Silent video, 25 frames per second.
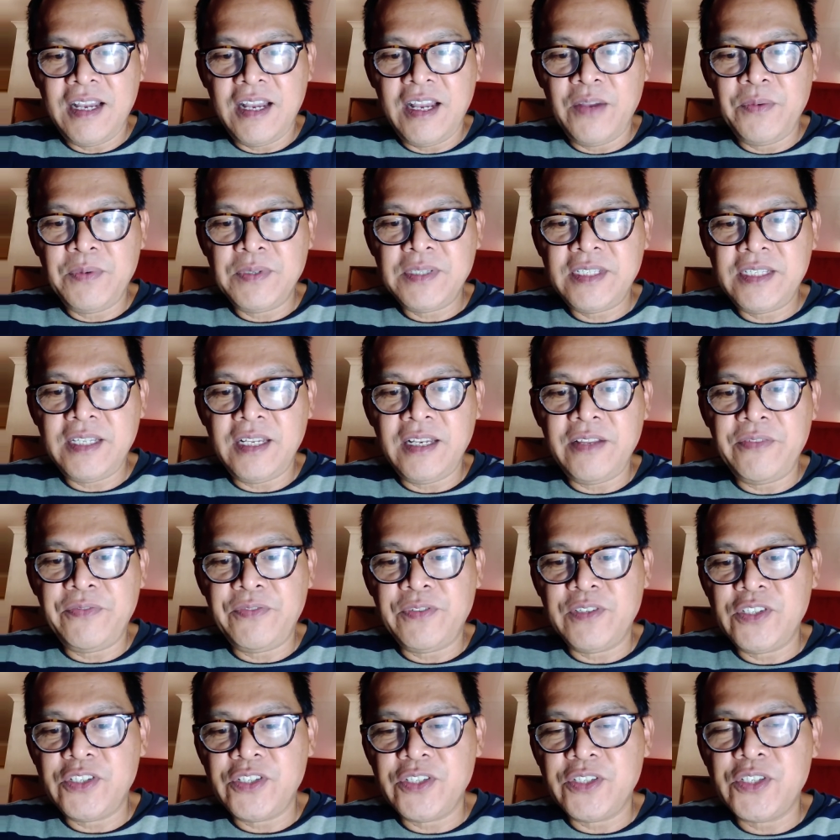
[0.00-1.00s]
I was still a
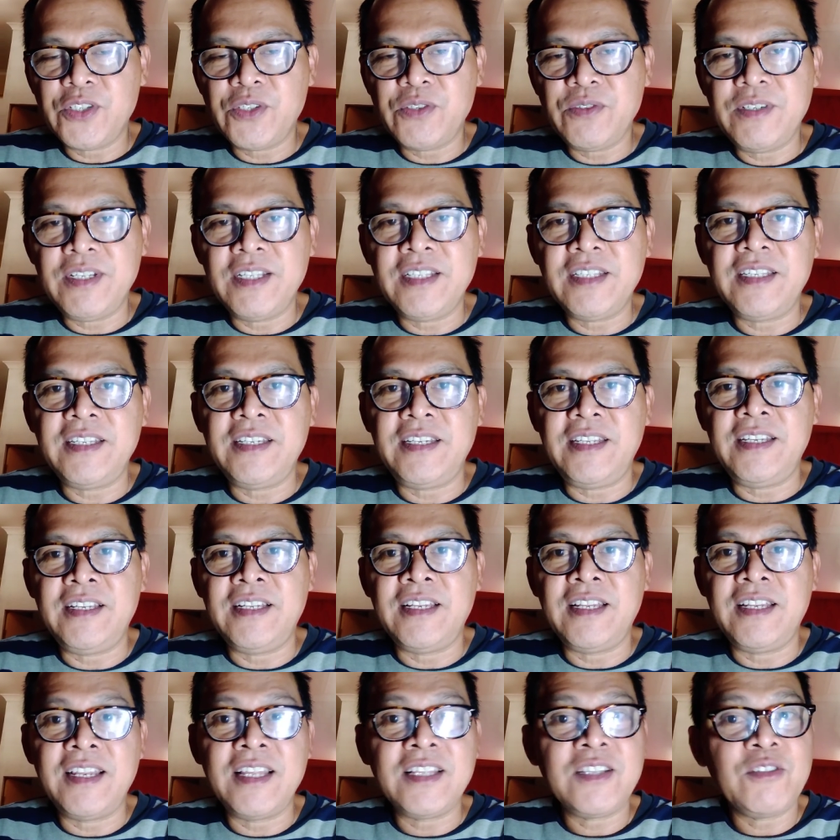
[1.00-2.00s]
first-year student in
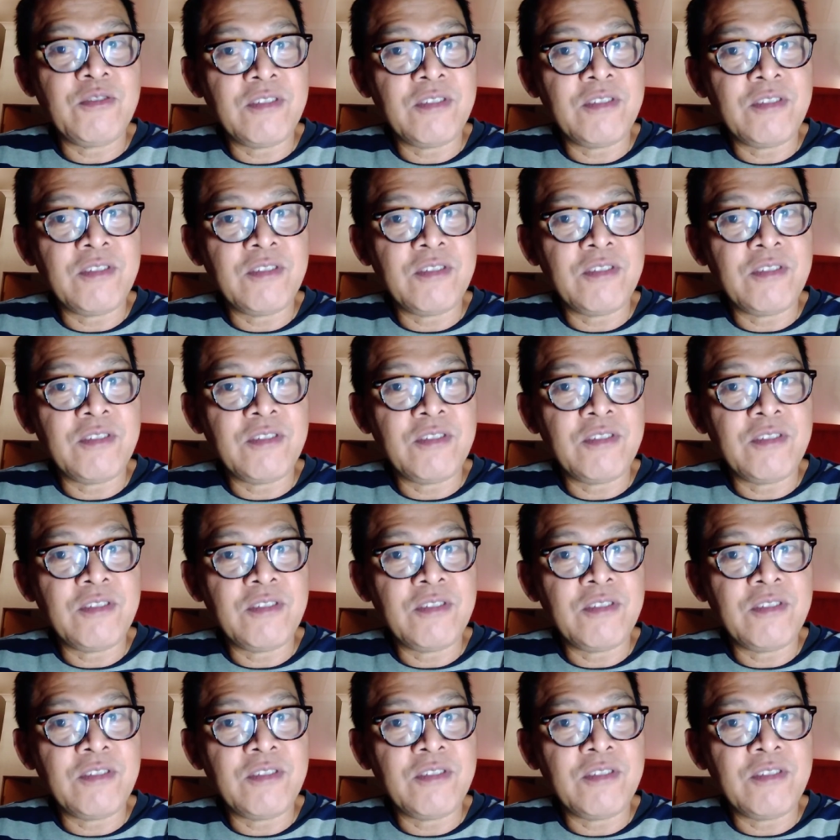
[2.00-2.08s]
England, not